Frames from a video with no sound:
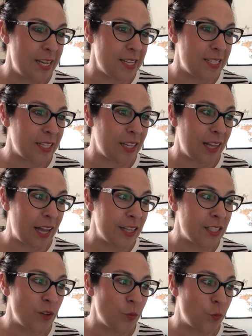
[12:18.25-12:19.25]
it's a
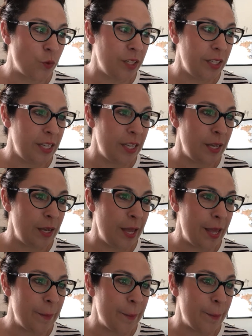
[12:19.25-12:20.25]
class that really
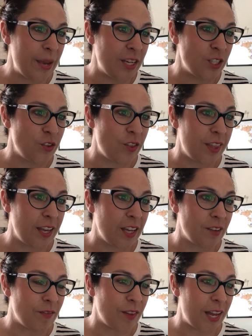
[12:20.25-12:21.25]
makes you
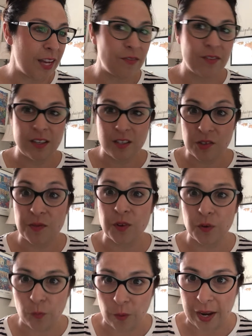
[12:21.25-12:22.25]
think of life in a
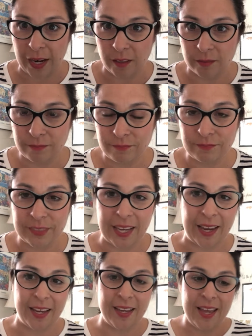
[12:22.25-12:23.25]
different way,
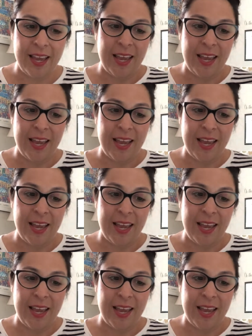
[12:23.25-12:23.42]
okay?